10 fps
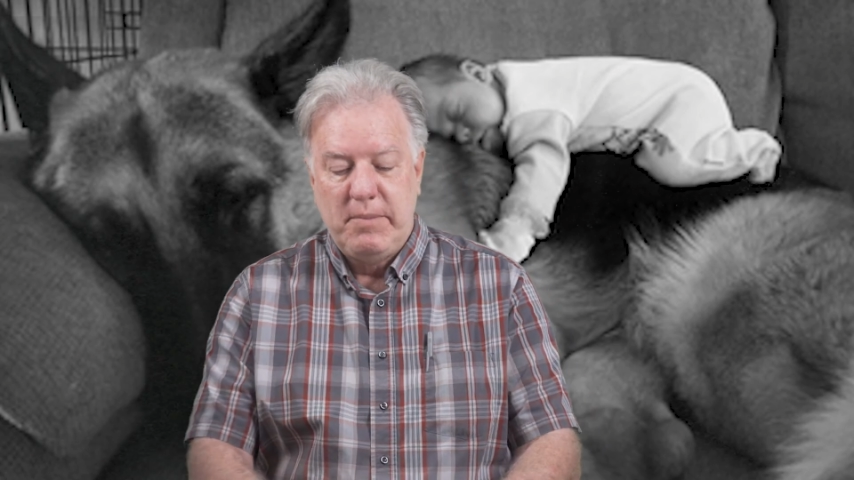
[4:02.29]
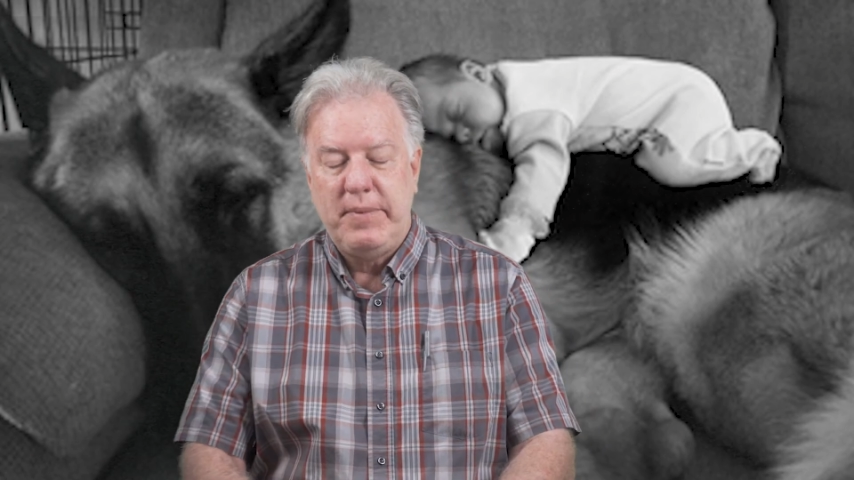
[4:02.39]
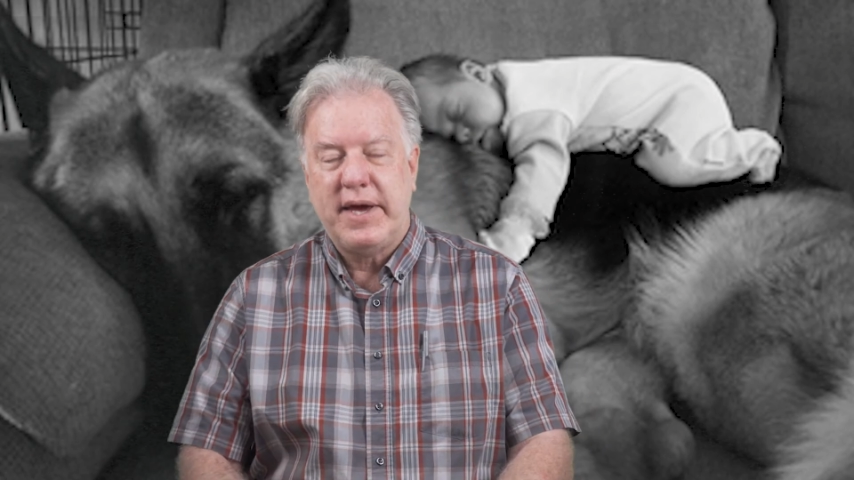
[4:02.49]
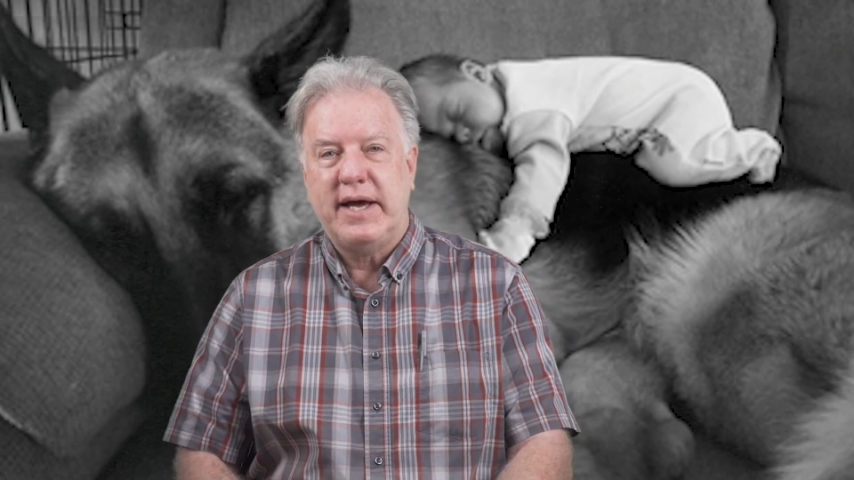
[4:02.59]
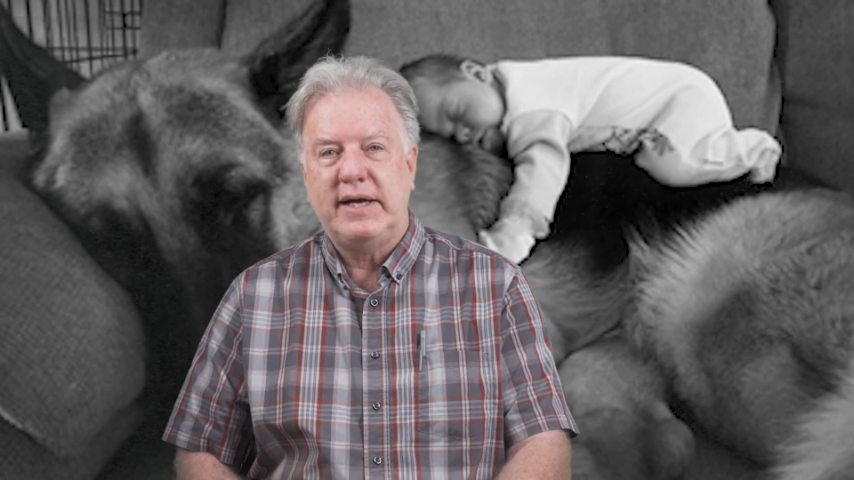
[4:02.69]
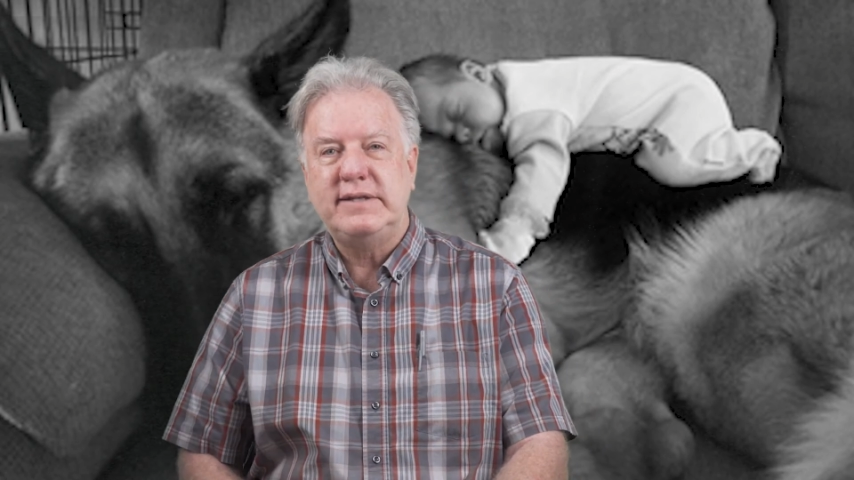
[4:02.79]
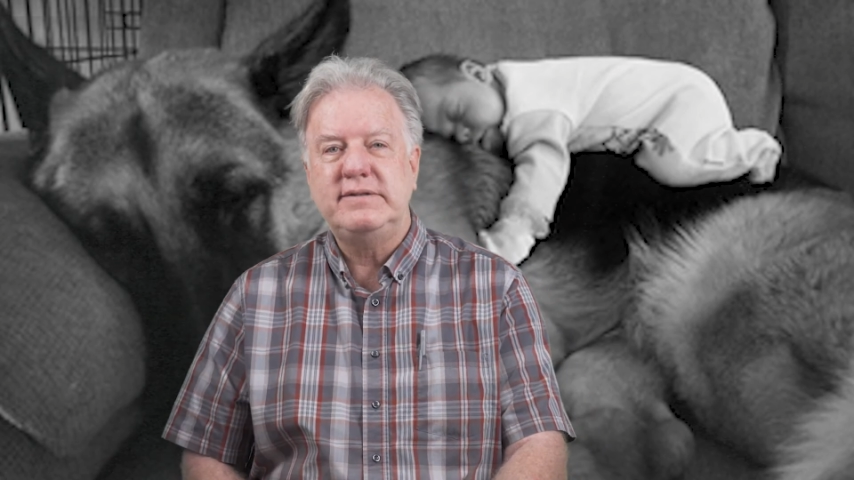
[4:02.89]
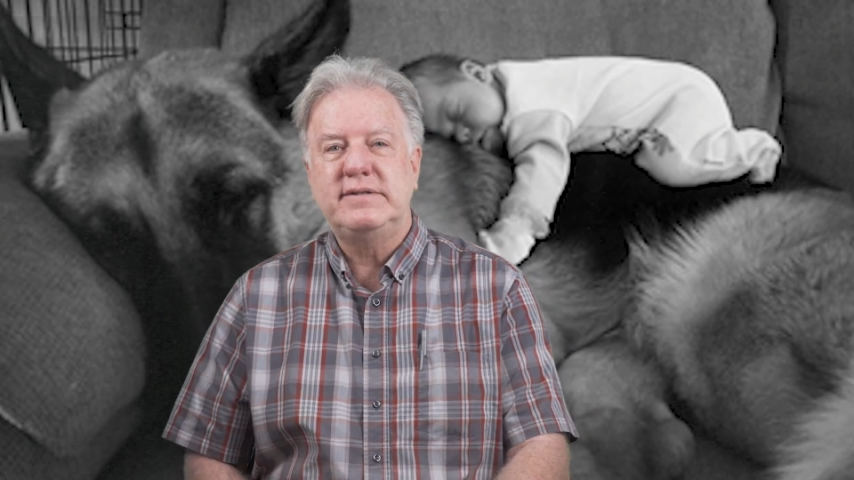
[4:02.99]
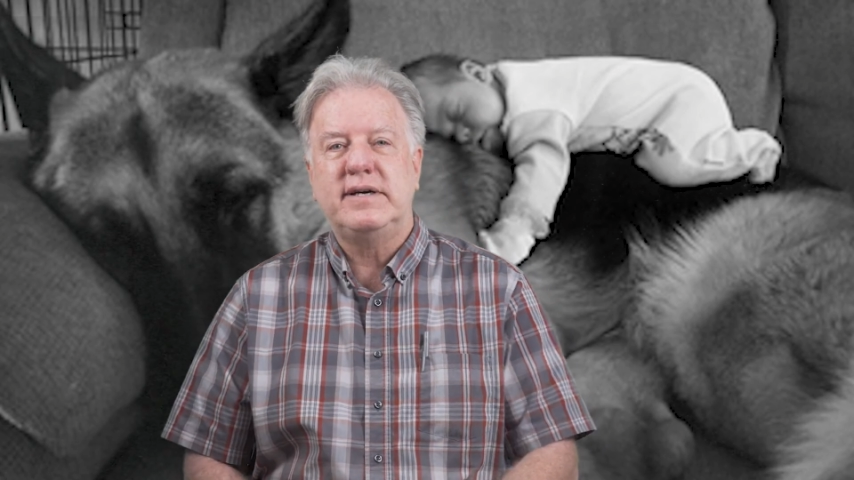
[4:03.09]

Because